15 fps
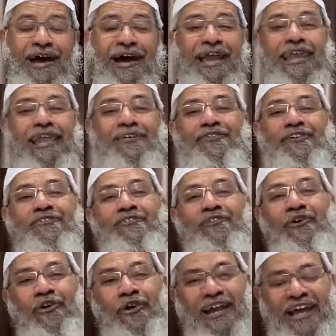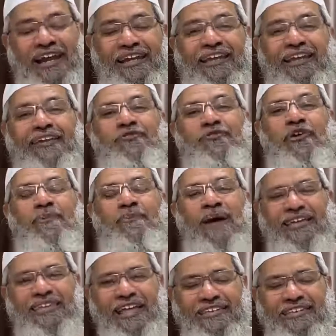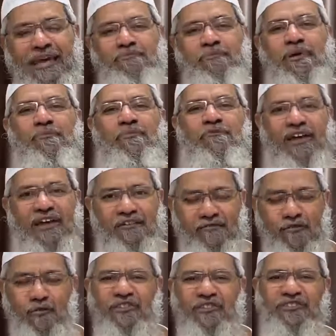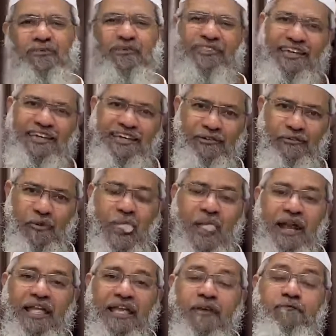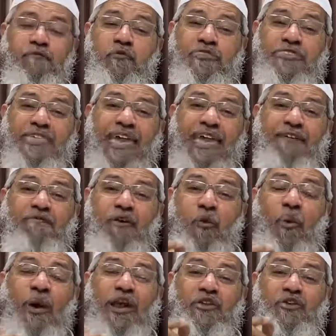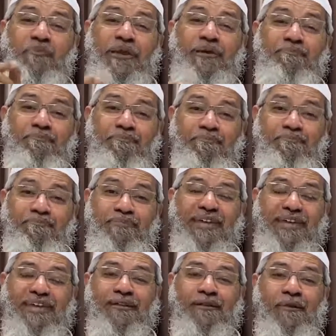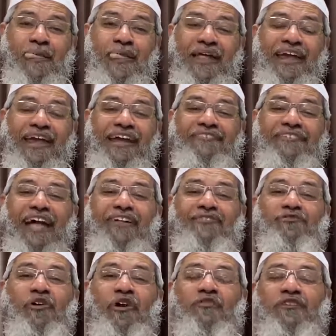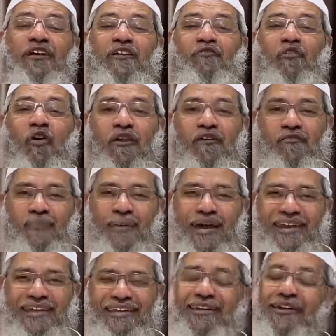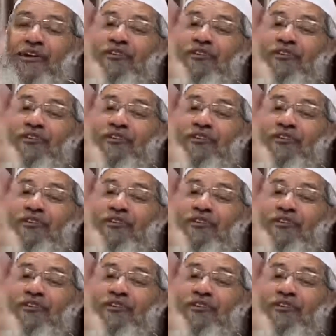Allah says in the Quran, in Surah Ma'idah, chapter number 5, verse number 32, if you save one human being, it's as though you have saved the whole of humanity.